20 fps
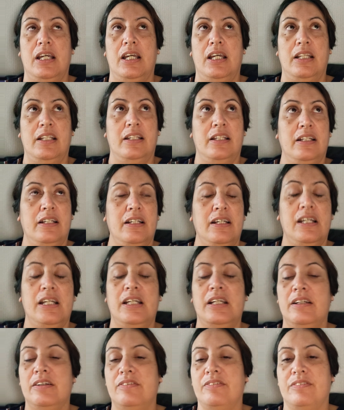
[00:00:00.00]
And then
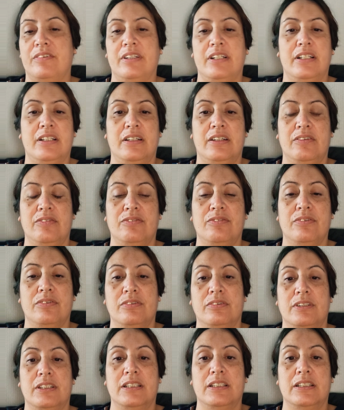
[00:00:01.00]
everything
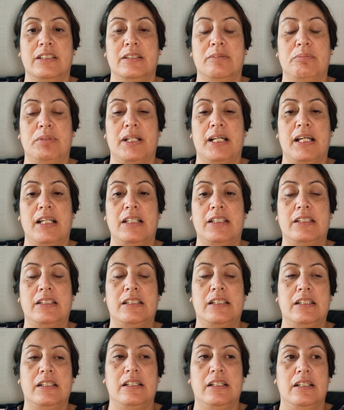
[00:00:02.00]
falls into
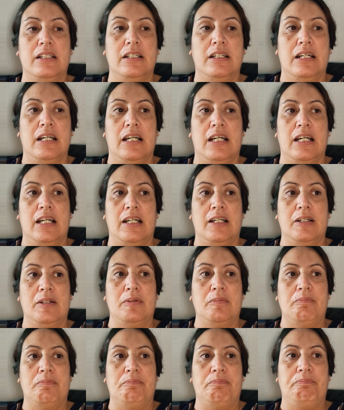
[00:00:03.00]
place. For